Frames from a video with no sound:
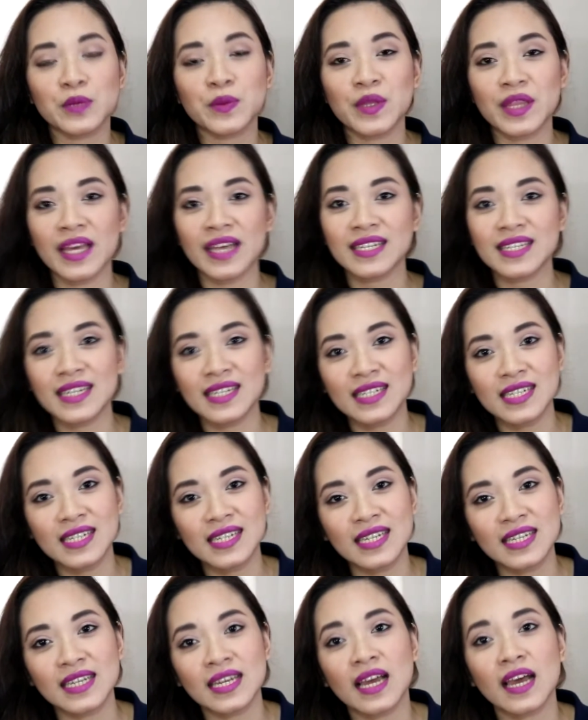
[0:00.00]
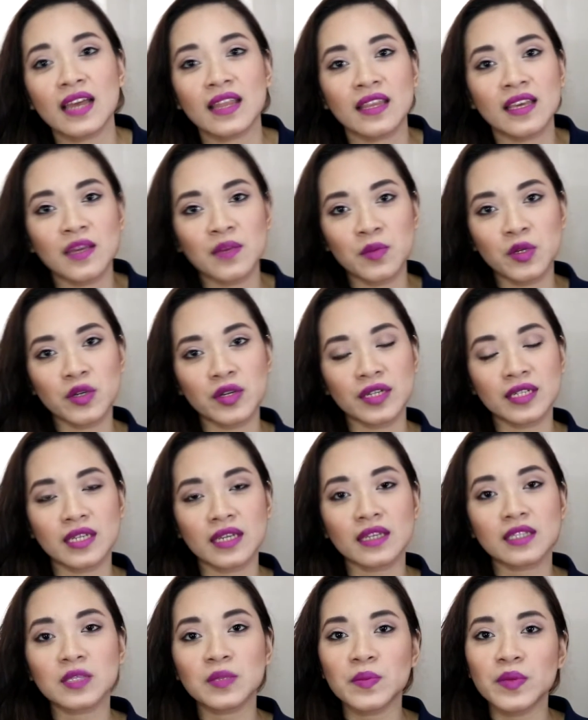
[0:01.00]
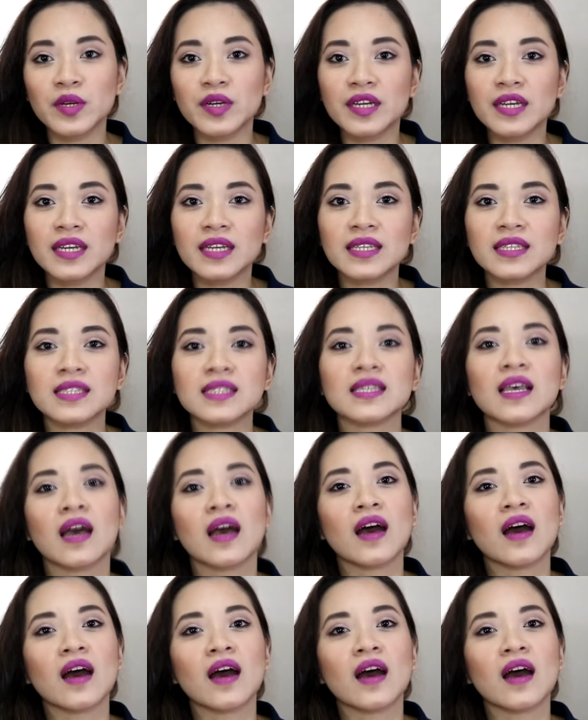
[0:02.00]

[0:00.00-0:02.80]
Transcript: with identity and the immigrant experience